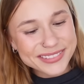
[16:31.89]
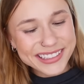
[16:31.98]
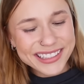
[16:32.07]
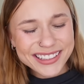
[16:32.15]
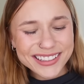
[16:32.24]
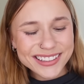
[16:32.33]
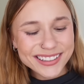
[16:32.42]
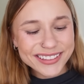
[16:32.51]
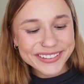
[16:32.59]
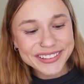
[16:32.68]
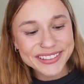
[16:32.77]

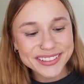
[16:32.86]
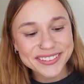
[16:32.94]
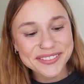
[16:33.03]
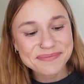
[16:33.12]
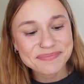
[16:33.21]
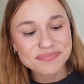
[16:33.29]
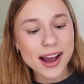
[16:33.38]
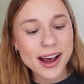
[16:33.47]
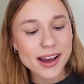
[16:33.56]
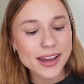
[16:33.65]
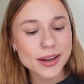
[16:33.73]
Eh,
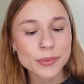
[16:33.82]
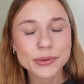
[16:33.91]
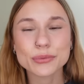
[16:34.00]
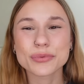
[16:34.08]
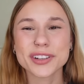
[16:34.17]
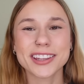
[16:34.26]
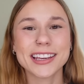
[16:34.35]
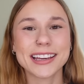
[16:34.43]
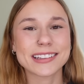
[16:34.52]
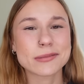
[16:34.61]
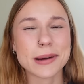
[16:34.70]
I was really
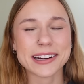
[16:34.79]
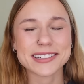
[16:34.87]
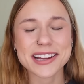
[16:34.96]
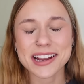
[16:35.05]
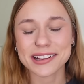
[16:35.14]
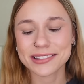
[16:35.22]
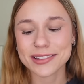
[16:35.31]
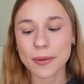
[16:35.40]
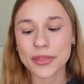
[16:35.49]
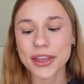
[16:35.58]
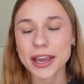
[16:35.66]
expecting
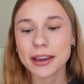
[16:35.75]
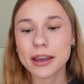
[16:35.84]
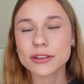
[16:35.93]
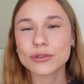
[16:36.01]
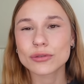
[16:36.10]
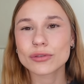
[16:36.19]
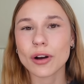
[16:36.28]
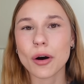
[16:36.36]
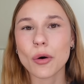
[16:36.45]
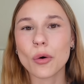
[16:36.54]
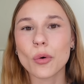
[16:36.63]
something
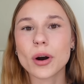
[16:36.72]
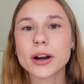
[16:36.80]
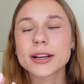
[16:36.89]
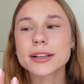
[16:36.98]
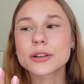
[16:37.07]
so